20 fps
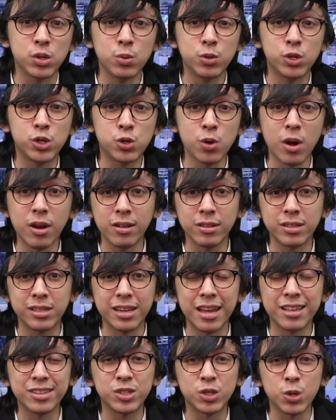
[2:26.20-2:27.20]
who struggled to
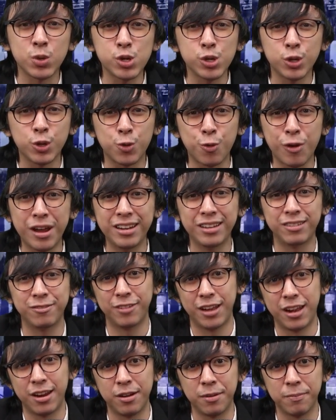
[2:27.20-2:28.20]
get social credit
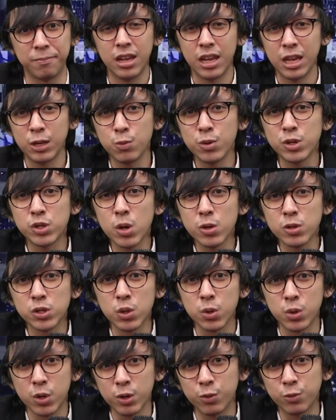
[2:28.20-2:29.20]
there. It was
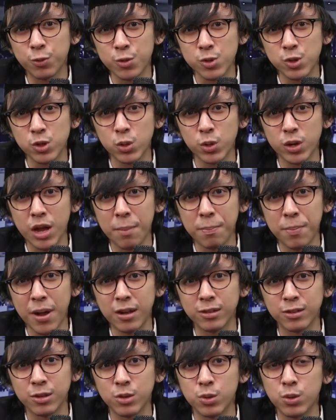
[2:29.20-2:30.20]
also good for Surya
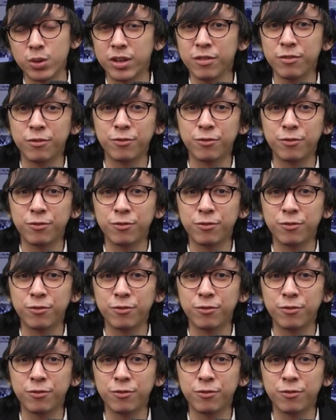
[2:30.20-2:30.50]
Paloh, who can